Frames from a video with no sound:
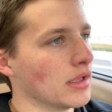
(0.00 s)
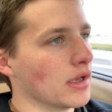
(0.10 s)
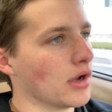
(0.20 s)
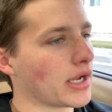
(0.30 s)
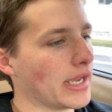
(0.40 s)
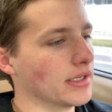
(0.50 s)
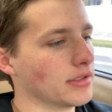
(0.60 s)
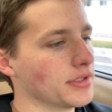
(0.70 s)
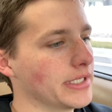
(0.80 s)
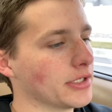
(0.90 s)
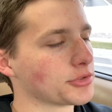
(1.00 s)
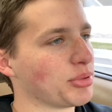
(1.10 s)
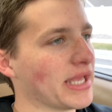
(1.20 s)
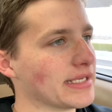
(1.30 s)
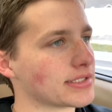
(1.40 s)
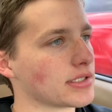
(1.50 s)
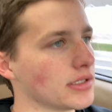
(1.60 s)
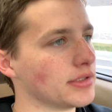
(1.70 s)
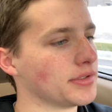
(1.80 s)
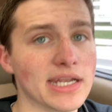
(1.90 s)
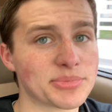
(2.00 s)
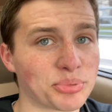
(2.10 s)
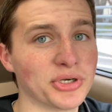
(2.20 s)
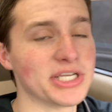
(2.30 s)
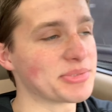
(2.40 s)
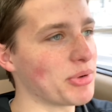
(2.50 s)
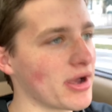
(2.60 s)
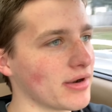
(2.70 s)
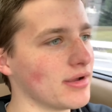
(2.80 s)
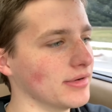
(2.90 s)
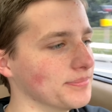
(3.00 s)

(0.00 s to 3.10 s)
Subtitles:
Okay, the needle's placed. It's pretty spot on.